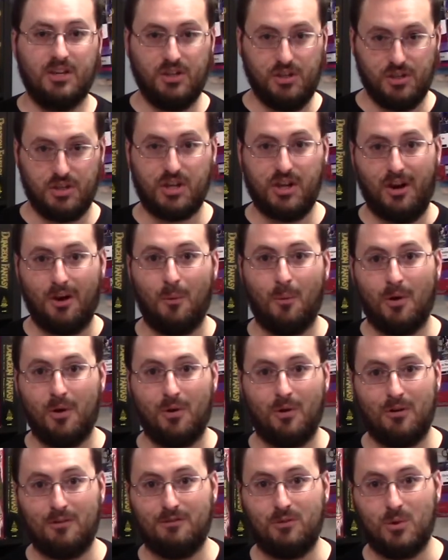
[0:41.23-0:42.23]
You're going to want
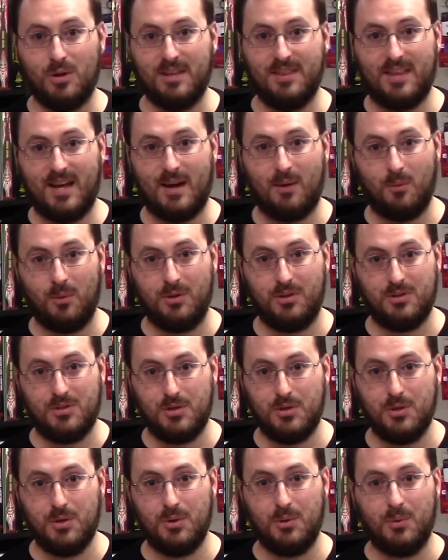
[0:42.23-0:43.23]
to avoid that one
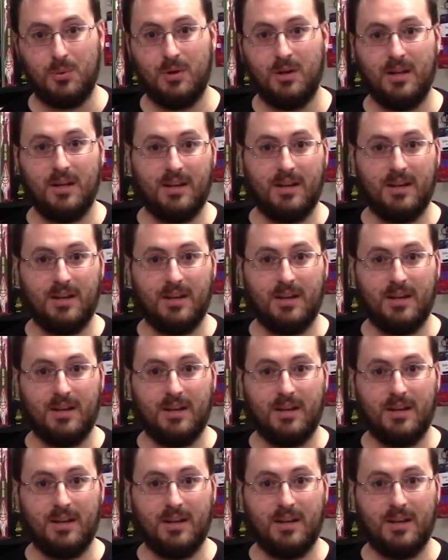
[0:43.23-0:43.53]
too.